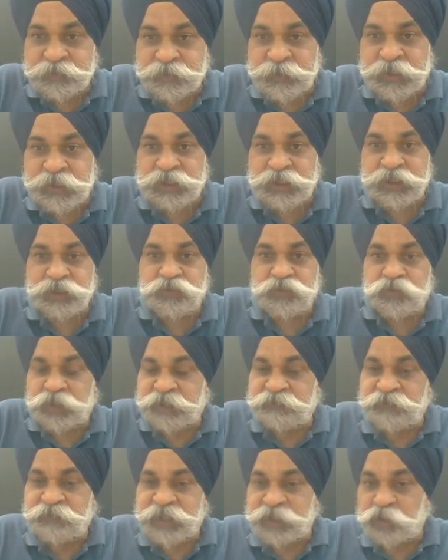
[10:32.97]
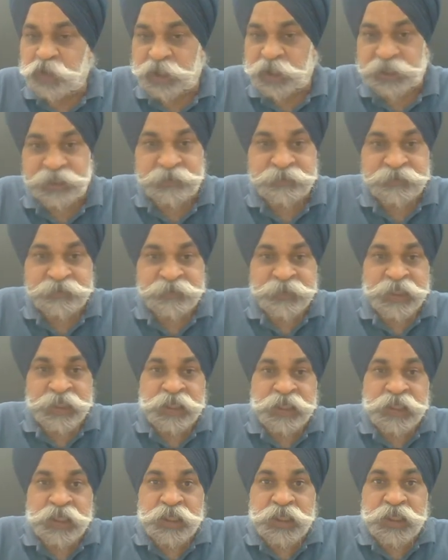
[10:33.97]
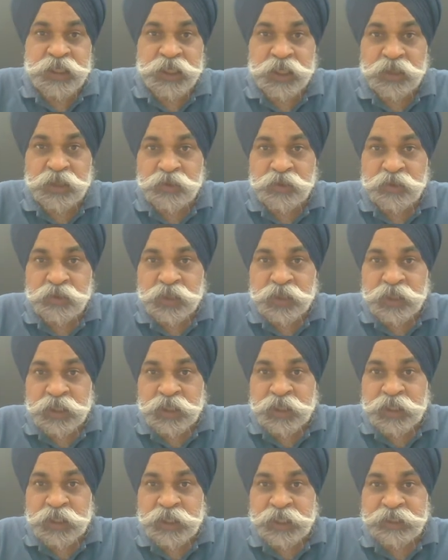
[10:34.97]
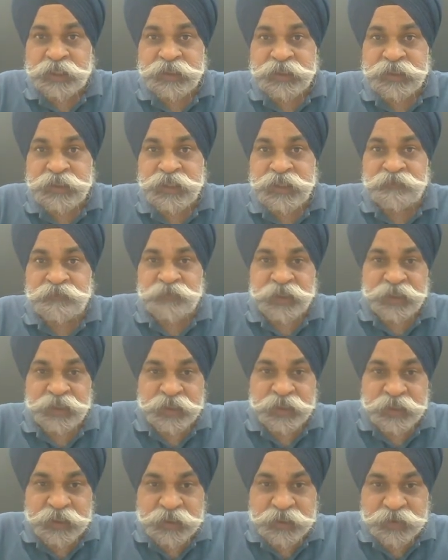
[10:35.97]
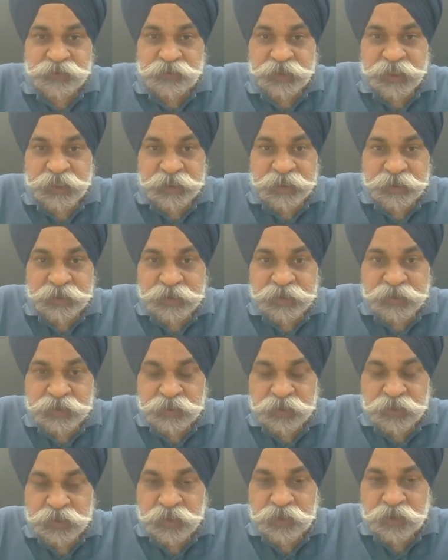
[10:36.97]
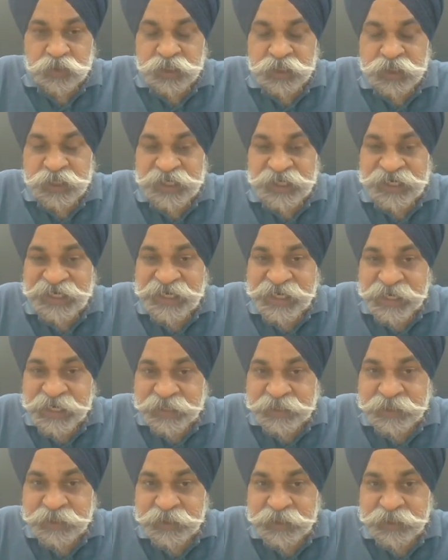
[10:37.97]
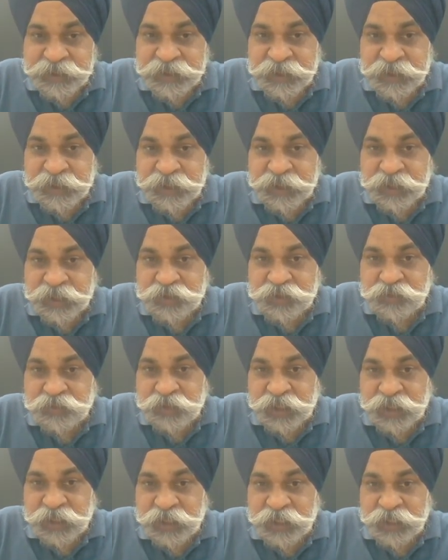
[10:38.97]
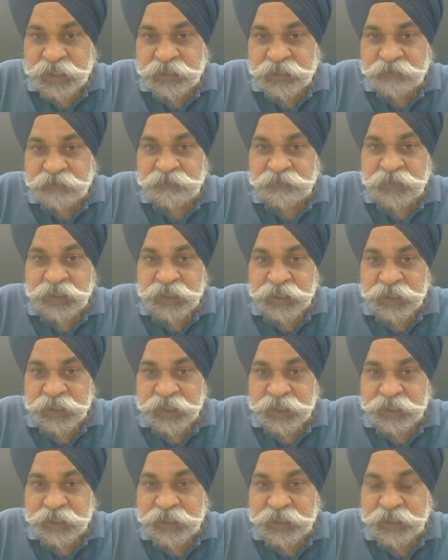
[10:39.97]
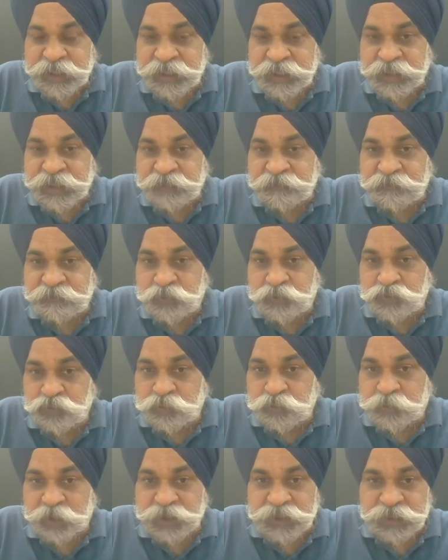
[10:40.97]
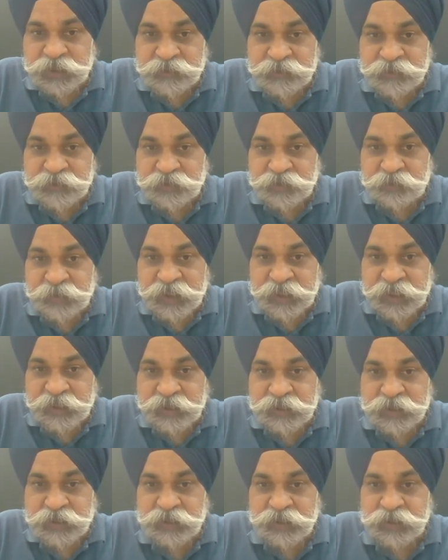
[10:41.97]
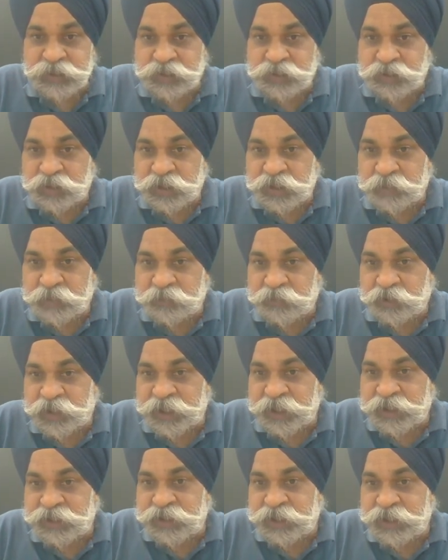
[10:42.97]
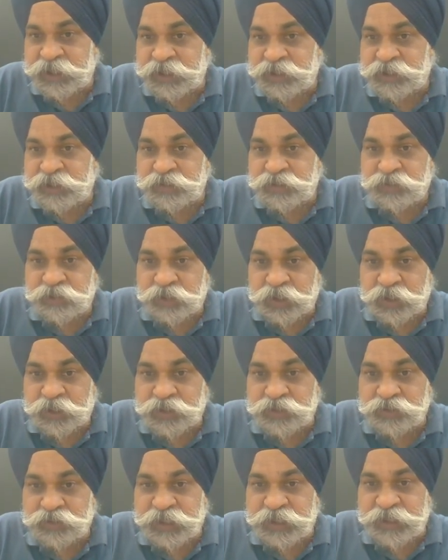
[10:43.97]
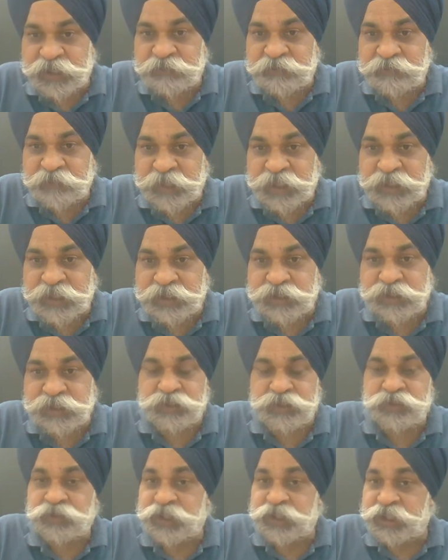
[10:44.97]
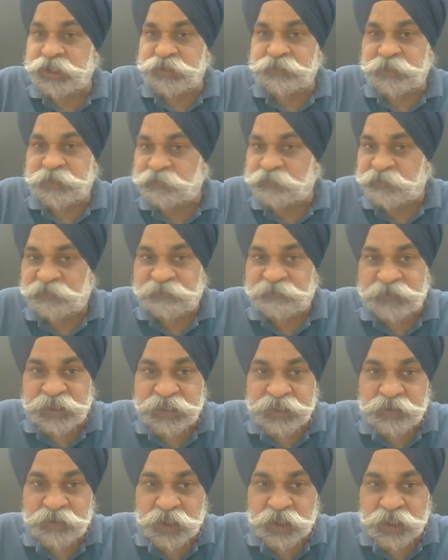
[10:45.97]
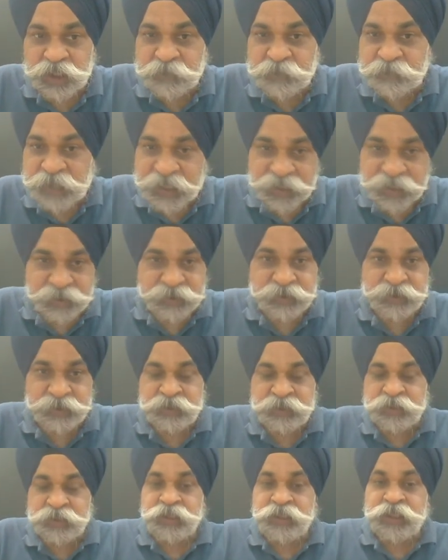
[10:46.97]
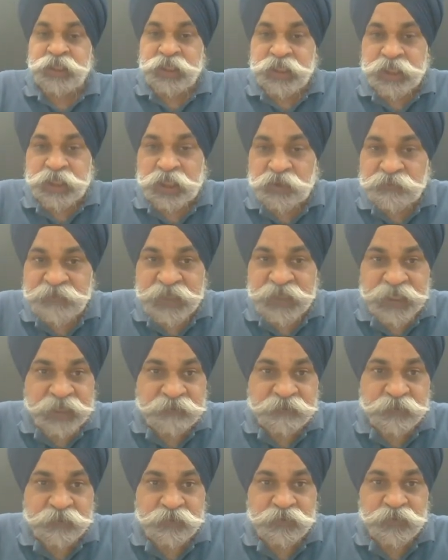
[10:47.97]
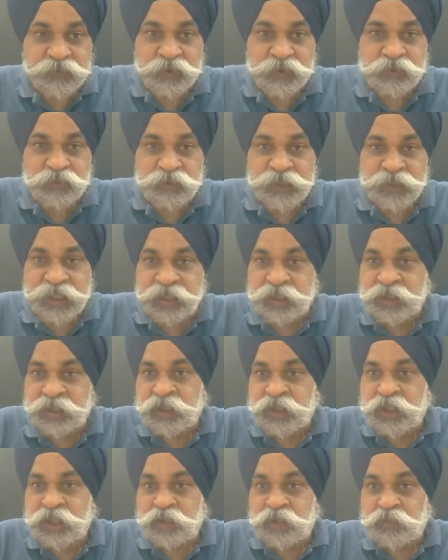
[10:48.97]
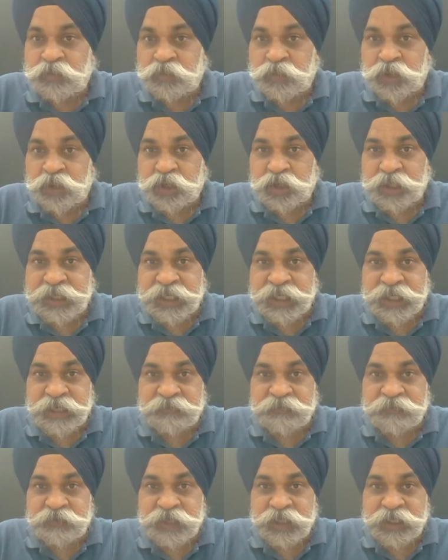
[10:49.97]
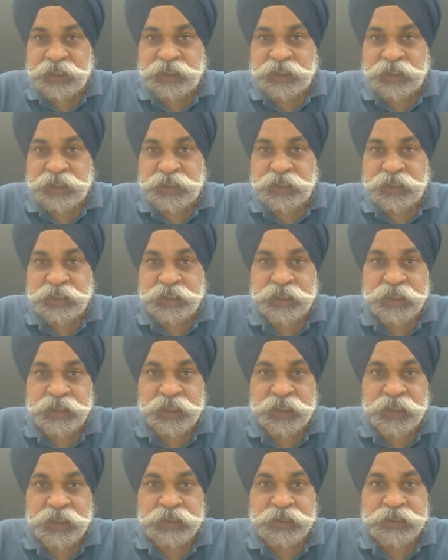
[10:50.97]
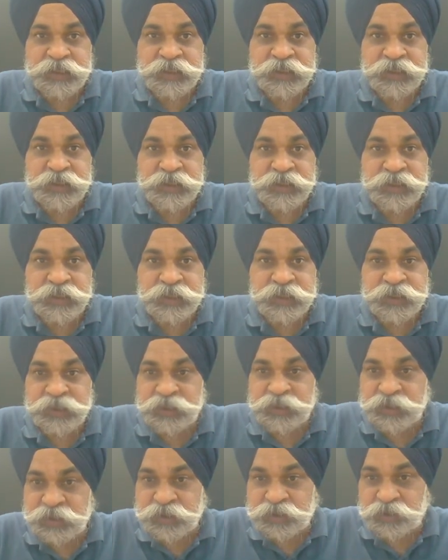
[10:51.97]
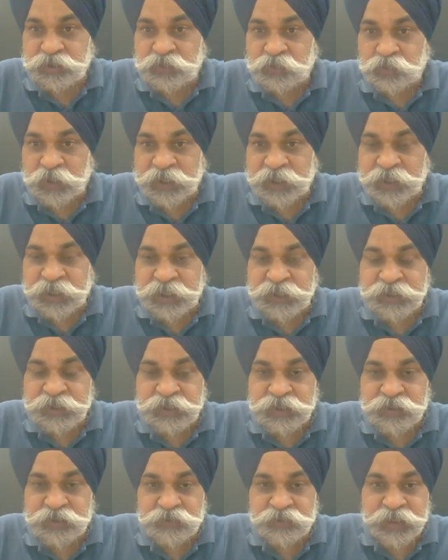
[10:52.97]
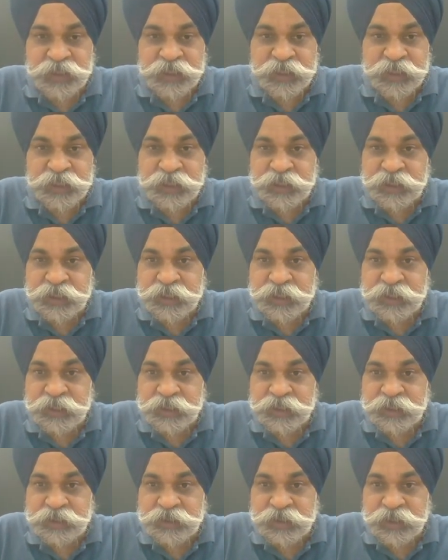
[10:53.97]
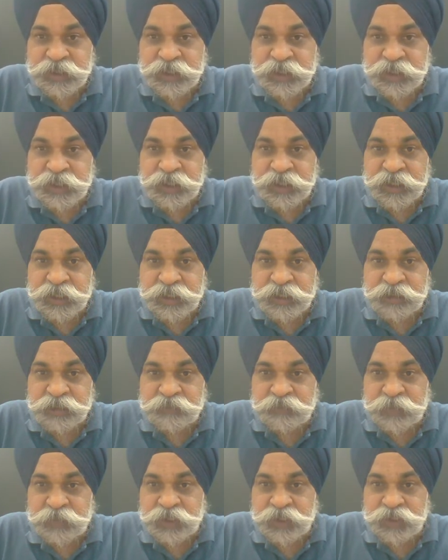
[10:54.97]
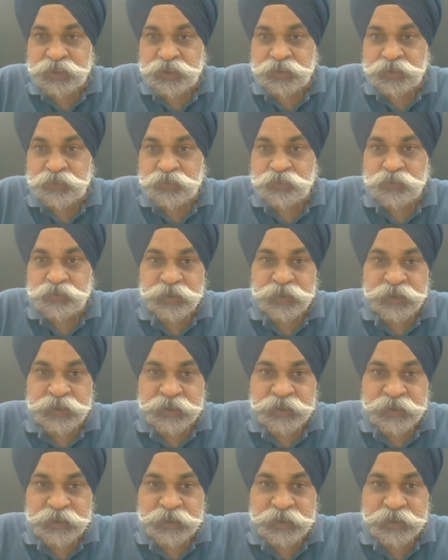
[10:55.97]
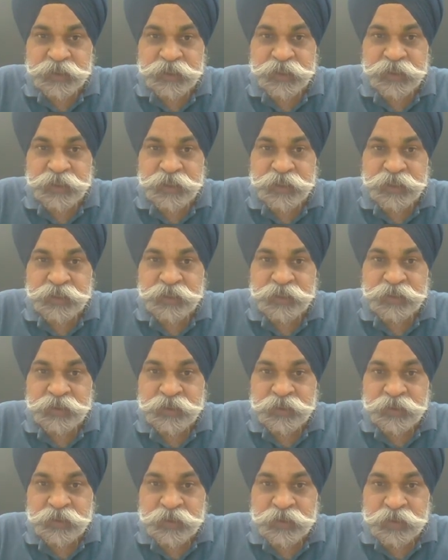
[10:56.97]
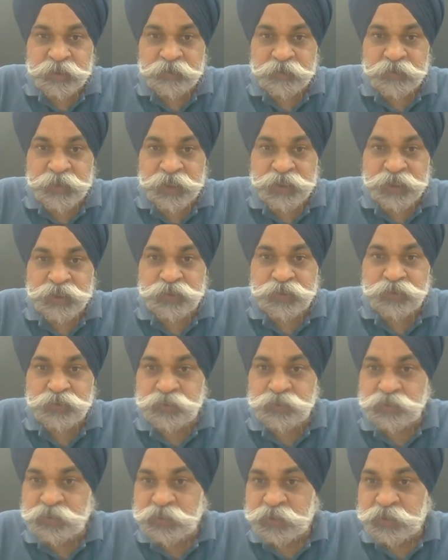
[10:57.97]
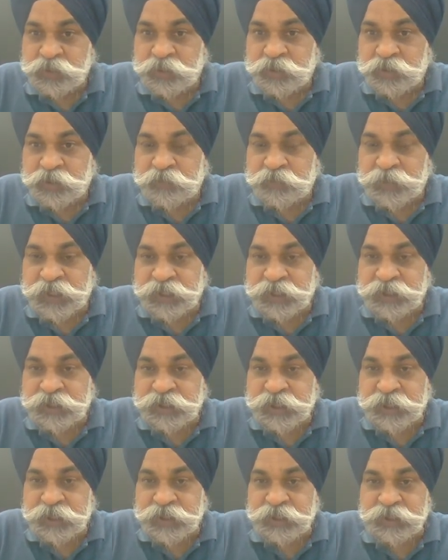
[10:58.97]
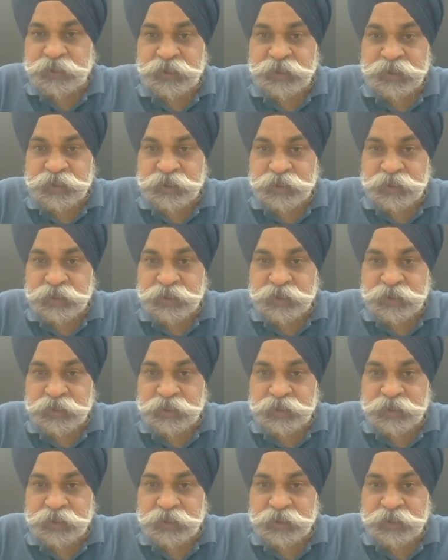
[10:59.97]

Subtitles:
This is what we got. Now let us see whether it is okay. So on the reactant side you have 8 negative, 2 positive. So minus 6. On the product side you also have minus 6. So it is perfectly got balanced. Now we have to do the mod. I have to take the answer. So what answer do I get? Here is 8 plus 2. This is 8 plus 2 plus 6.